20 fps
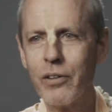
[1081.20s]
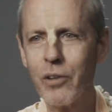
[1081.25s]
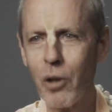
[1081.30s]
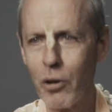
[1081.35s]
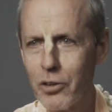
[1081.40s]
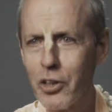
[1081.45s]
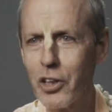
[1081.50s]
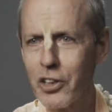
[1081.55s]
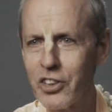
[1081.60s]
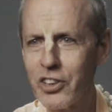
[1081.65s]

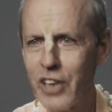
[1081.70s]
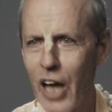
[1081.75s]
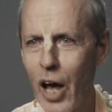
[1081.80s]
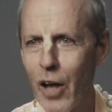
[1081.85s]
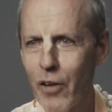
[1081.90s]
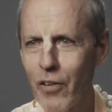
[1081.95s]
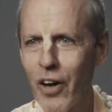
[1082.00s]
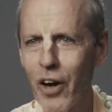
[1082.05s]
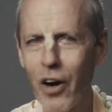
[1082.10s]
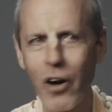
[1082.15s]
Don't just
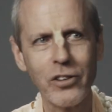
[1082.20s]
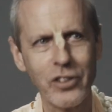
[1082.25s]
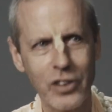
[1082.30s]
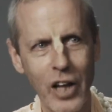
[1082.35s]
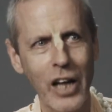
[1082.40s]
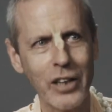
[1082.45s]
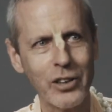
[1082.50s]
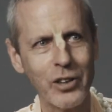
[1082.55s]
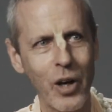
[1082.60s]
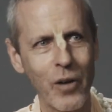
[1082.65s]
stand there,
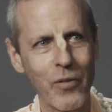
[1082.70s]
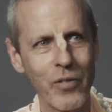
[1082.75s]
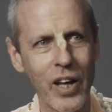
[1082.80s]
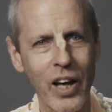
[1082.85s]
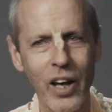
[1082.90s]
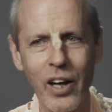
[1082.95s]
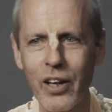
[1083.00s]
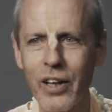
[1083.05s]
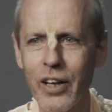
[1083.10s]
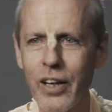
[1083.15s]
say
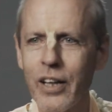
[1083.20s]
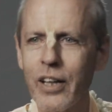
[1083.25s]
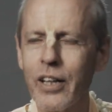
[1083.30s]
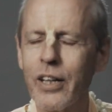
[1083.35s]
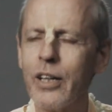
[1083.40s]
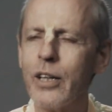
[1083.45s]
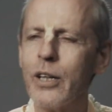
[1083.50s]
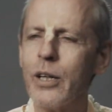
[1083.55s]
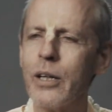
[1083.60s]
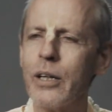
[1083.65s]
something.
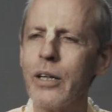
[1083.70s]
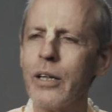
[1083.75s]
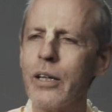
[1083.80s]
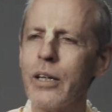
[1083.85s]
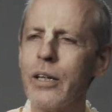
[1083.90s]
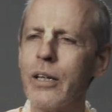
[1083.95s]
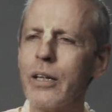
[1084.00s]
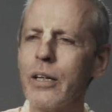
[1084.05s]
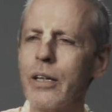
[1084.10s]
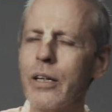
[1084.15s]

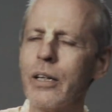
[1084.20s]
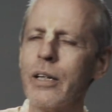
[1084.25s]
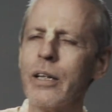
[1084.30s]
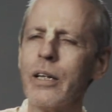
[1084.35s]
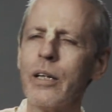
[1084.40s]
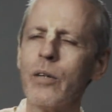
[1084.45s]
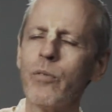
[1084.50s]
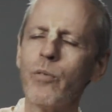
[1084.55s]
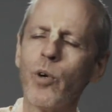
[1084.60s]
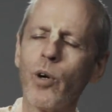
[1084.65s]

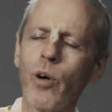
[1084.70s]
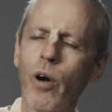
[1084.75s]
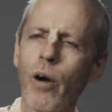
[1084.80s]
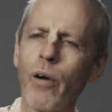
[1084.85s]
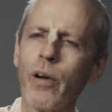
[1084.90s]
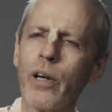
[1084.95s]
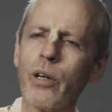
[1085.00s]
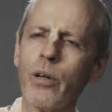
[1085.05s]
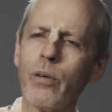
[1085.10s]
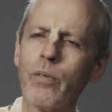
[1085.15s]
And
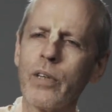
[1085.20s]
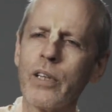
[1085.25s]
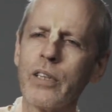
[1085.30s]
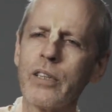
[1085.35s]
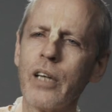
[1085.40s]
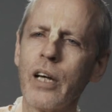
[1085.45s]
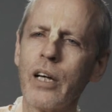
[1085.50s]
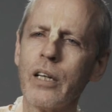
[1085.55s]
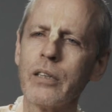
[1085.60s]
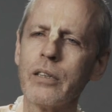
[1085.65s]
Murari Gupta
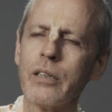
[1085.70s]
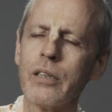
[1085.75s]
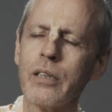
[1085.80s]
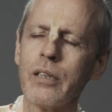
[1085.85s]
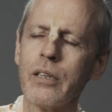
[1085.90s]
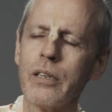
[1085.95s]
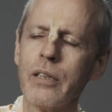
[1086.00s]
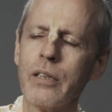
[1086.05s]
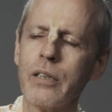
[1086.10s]
says,